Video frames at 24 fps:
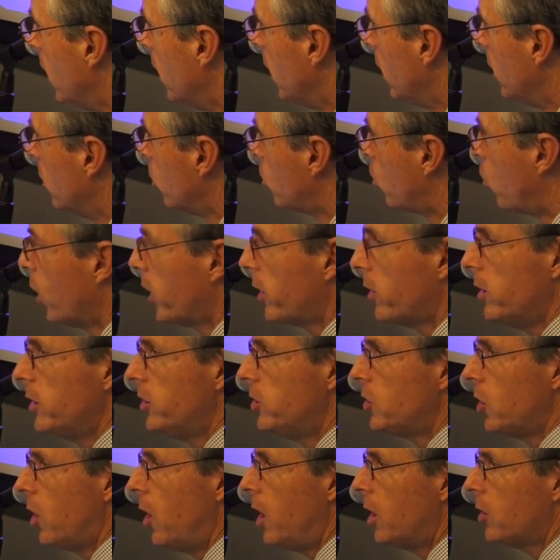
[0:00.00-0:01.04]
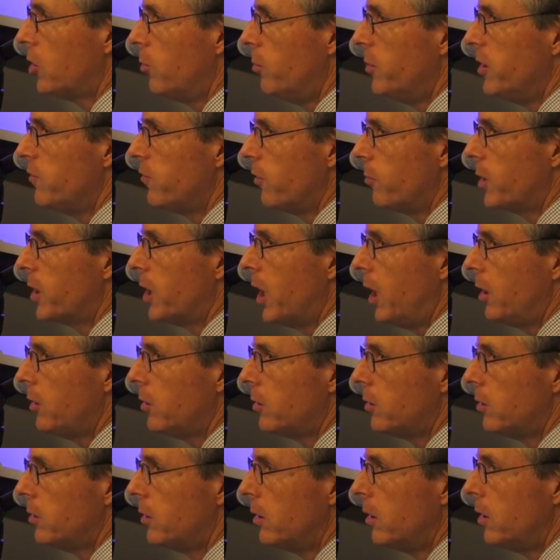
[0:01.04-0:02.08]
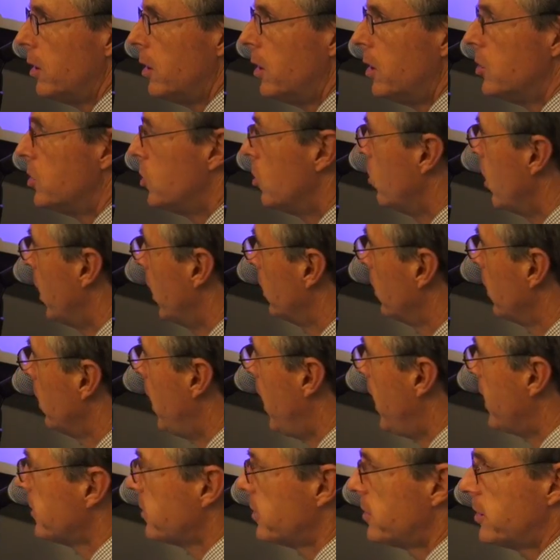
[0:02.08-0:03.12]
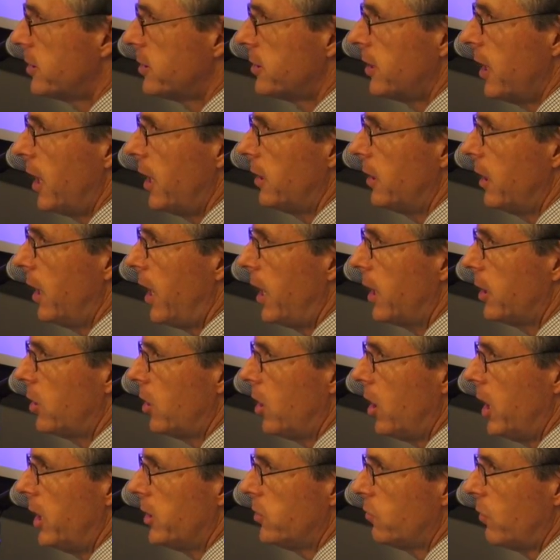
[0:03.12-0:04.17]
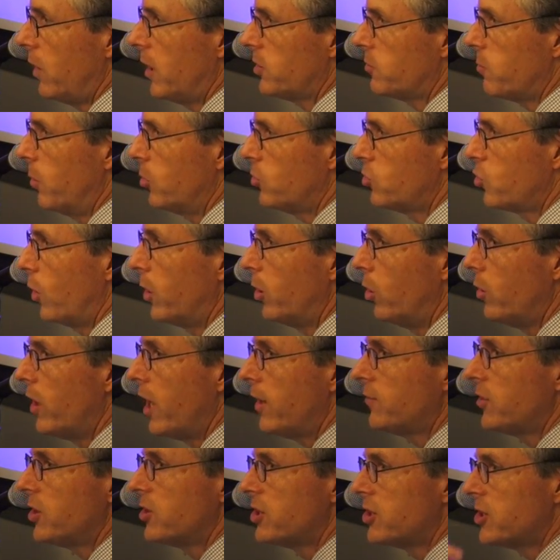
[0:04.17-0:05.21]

it'll quickly toggle me from color to that last set high contrast mode. So I don't have to